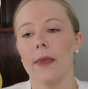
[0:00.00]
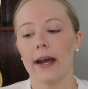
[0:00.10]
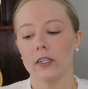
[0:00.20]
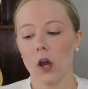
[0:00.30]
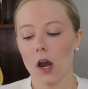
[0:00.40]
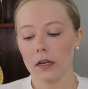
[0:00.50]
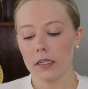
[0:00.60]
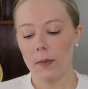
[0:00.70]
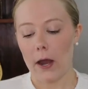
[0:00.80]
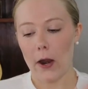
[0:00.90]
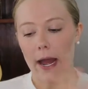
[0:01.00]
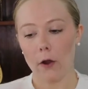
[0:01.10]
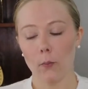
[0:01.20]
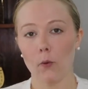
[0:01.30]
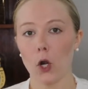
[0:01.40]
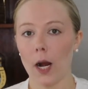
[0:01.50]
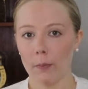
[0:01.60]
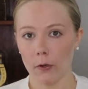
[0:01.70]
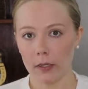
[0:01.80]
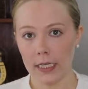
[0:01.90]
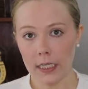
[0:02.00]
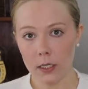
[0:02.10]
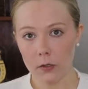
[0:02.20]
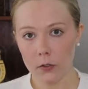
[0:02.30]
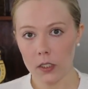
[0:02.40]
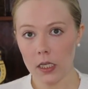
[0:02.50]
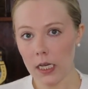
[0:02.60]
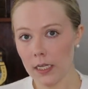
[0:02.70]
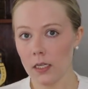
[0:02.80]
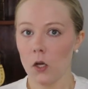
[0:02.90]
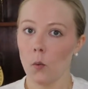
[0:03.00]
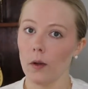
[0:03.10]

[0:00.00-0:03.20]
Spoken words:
that talks about how to properly use this,